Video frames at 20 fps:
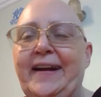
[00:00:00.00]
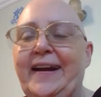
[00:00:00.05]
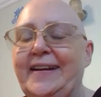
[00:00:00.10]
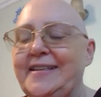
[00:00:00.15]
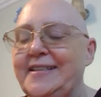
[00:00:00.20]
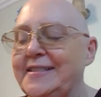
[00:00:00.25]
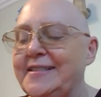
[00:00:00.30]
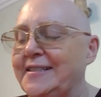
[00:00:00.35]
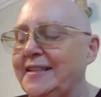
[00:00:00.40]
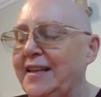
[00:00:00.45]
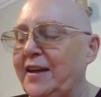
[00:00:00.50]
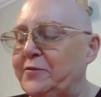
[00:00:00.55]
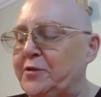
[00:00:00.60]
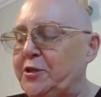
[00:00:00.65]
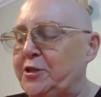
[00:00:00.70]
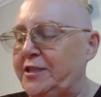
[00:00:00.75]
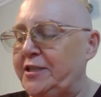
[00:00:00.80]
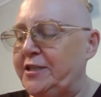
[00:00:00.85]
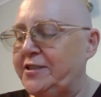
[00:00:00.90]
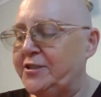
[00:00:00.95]
I just love to
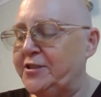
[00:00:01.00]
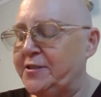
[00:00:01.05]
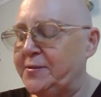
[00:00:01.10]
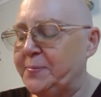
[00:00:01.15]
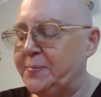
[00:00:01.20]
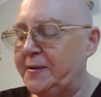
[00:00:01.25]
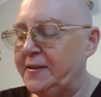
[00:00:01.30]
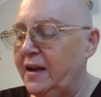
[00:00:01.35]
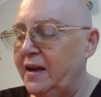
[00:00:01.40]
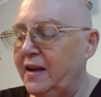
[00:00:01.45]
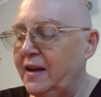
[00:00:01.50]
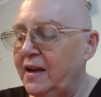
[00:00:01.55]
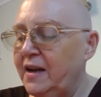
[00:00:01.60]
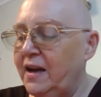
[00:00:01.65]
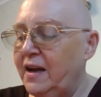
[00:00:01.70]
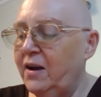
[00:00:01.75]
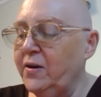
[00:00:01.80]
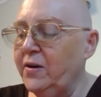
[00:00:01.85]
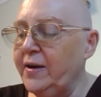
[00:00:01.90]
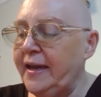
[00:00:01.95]
teach this, but
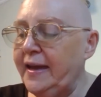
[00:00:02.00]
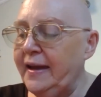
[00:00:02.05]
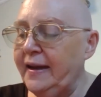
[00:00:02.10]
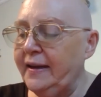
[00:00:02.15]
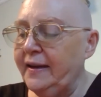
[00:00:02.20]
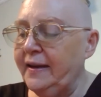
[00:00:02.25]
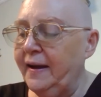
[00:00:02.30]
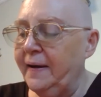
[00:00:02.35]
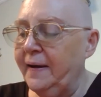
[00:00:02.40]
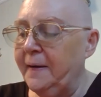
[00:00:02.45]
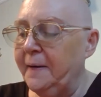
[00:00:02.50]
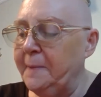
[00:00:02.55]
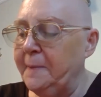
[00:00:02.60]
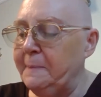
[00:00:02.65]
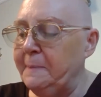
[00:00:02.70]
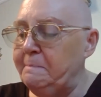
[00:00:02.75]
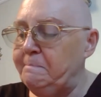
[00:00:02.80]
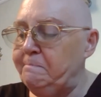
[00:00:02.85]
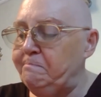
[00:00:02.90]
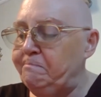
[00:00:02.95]
okay.
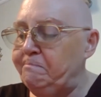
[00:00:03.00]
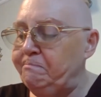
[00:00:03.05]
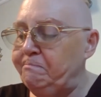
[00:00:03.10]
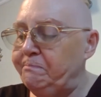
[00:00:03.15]
Um,